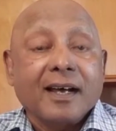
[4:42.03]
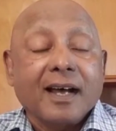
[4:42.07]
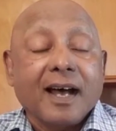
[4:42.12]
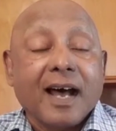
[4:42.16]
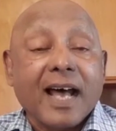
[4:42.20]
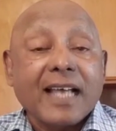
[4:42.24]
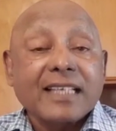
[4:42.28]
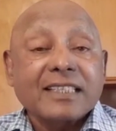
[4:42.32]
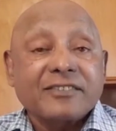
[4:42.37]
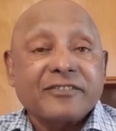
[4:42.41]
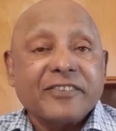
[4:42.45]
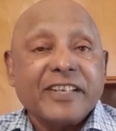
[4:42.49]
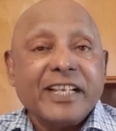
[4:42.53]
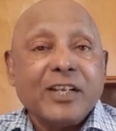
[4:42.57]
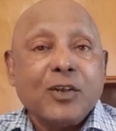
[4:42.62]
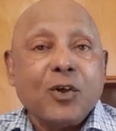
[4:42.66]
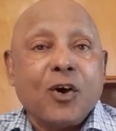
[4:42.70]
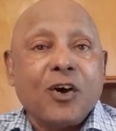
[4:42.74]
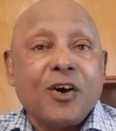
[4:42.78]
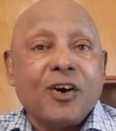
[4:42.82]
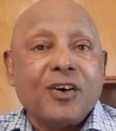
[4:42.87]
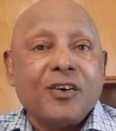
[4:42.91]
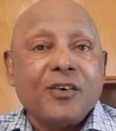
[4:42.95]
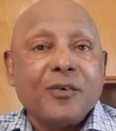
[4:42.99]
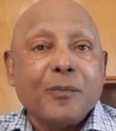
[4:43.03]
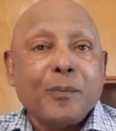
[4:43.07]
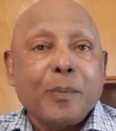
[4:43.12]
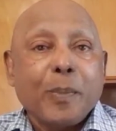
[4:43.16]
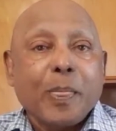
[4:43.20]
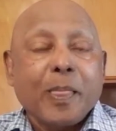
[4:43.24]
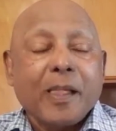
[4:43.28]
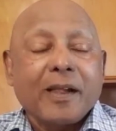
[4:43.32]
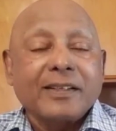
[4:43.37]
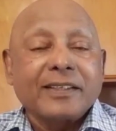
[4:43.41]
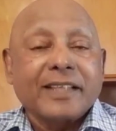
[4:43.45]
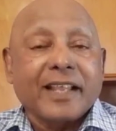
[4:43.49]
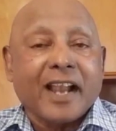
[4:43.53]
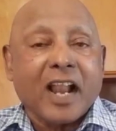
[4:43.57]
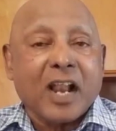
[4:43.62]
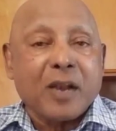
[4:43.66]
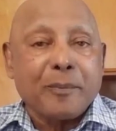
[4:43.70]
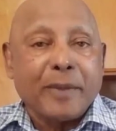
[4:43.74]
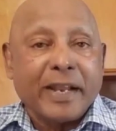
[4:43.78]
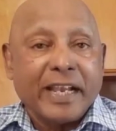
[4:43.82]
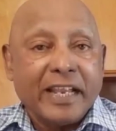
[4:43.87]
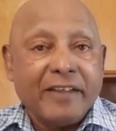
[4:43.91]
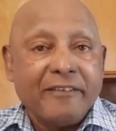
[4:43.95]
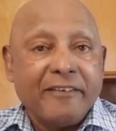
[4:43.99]
As we know, there are
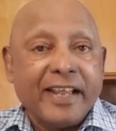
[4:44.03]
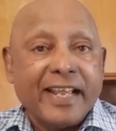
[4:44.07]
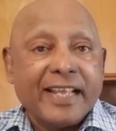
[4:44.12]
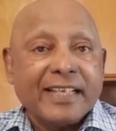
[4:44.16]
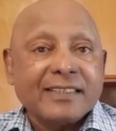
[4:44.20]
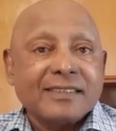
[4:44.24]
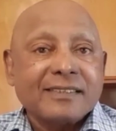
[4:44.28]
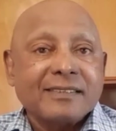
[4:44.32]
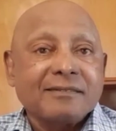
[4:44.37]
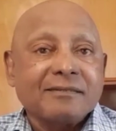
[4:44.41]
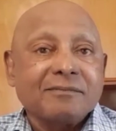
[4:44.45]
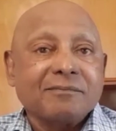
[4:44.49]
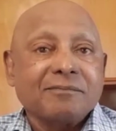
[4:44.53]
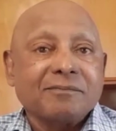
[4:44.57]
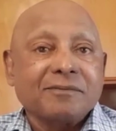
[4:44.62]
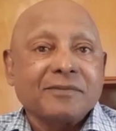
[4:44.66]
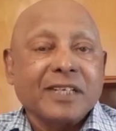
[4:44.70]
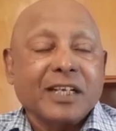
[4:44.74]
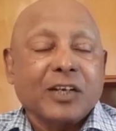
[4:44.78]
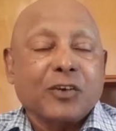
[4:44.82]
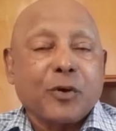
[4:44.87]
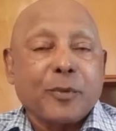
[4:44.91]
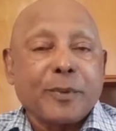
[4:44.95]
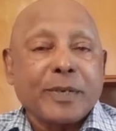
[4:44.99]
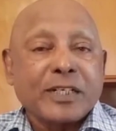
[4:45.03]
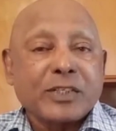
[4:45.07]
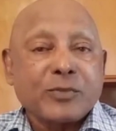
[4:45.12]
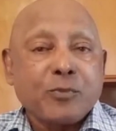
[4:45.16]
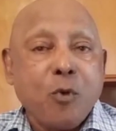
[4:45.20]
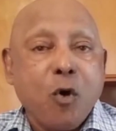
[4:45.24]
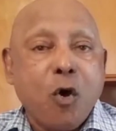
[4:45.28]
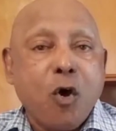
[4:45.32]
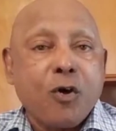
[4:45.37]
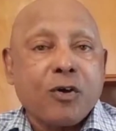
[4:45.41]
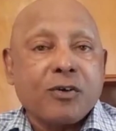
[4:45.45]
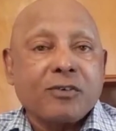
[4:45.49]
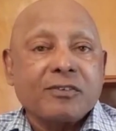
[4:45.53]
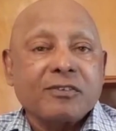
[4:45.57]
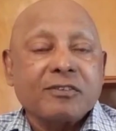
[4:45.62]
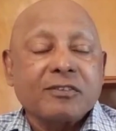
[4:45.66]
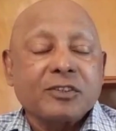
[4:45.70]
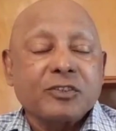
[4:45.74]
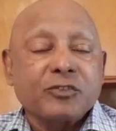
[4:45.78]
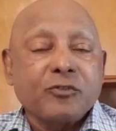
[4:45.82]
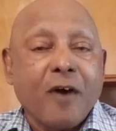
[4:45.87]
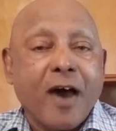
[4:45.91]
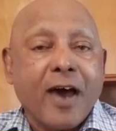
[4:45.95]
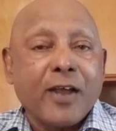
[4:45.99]
many ways. It could be
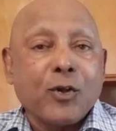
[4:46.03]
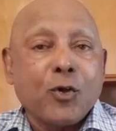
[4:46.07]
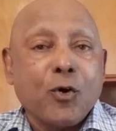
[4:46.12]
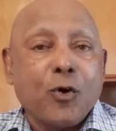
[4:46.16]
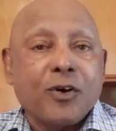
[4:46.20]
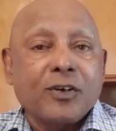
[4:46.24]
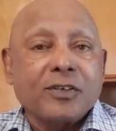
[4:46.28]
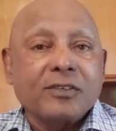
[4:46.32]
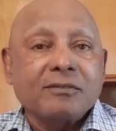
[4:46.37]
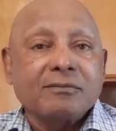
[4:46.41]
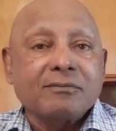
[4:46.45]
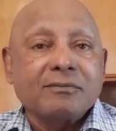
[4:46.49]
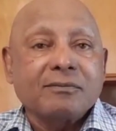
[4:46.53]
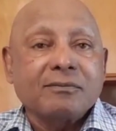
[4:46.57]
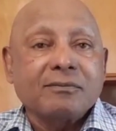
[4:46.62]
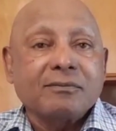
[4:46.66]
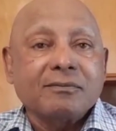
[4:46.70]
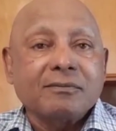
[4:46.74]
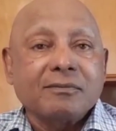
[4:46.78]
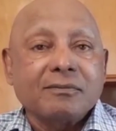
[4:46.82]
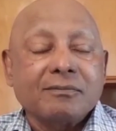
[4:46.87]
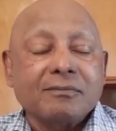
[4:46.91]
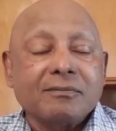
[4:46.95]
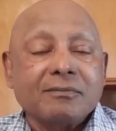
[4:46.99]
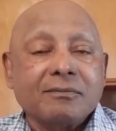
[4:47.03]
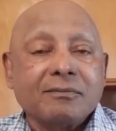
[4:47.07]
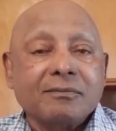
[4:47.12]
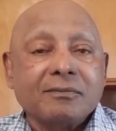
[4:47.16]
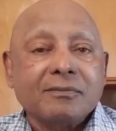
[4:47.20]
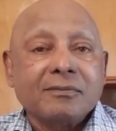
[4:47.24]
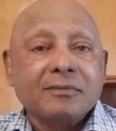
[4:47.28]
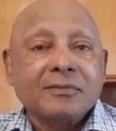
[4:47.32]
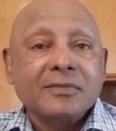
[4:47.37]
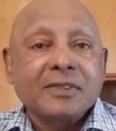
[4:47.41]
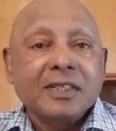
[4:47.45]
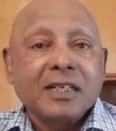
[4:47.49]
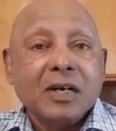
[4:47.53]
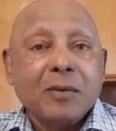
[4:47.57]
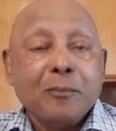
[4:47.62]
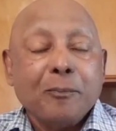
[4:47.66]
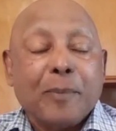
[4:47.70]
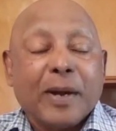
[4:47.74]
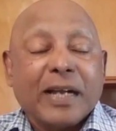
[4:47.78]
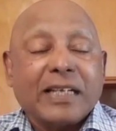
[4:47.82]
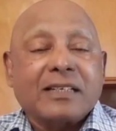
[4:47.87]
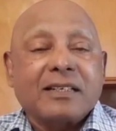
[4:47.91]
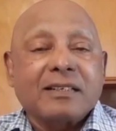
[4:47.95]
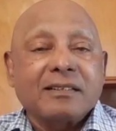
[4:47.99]
smoked, swallowed,
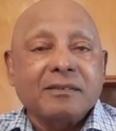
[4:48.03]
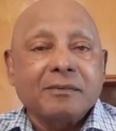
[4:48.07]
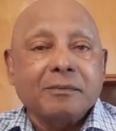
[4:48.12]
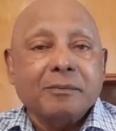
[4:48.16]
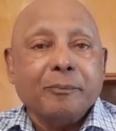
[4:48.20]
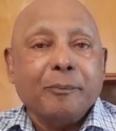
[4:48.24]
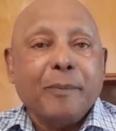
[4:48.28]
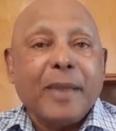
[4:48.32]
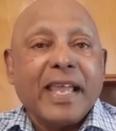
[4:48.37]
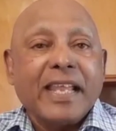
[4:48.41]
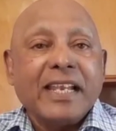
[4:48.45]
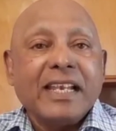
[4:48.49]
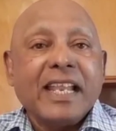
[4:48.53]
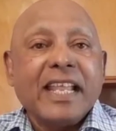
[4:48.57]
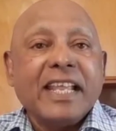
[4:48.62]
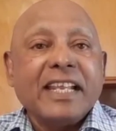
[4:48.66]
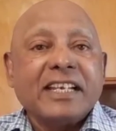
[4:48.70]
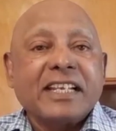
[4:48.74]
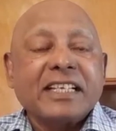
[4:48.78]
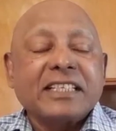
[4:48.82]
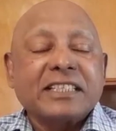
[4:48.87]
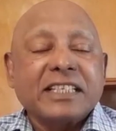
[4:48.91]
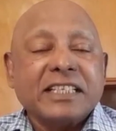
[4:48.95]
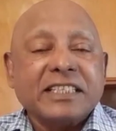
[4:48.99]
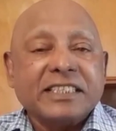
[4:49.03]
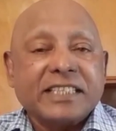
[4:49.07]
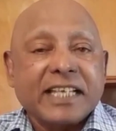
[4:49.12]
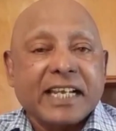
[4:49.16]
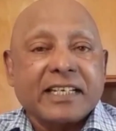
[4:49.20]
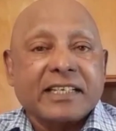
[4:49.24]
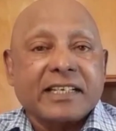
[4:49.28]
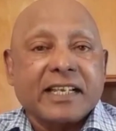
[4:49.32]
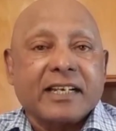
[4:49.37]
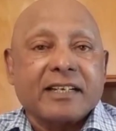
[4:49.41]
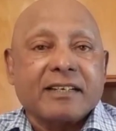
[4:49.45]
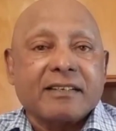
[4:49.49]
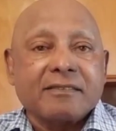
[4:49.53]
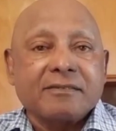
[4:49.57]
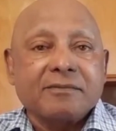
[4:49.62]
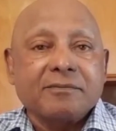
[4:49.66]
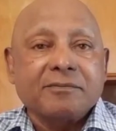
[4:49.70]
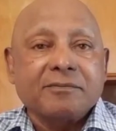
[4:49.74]
but mainly it is injected.